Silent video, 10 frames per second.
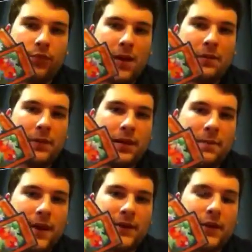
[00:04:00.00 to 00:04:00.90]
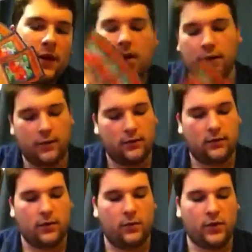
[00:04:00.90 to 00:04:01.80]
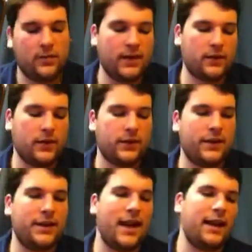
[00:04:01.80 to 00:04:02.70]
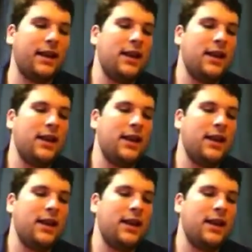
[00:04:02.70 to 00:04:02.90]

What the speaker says: probably the best card, one of the best cards in the deck,